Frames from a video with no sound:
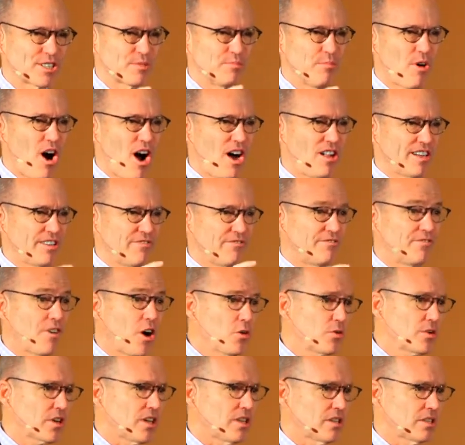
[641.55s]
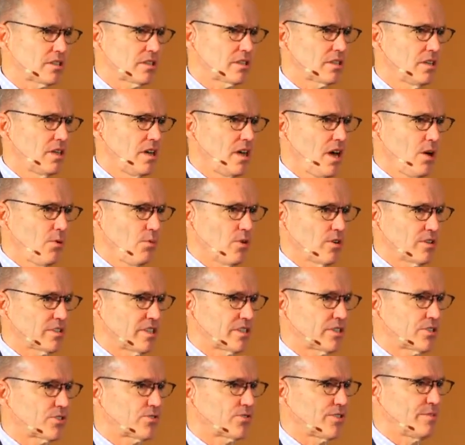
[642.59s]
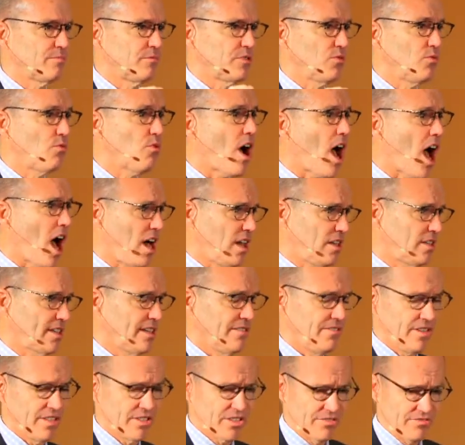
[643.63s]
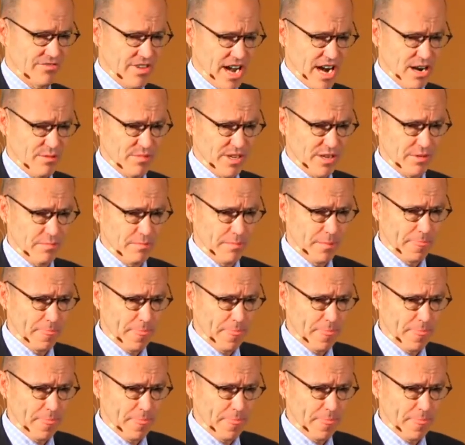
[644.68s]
Small and focused works extremely well in this environment.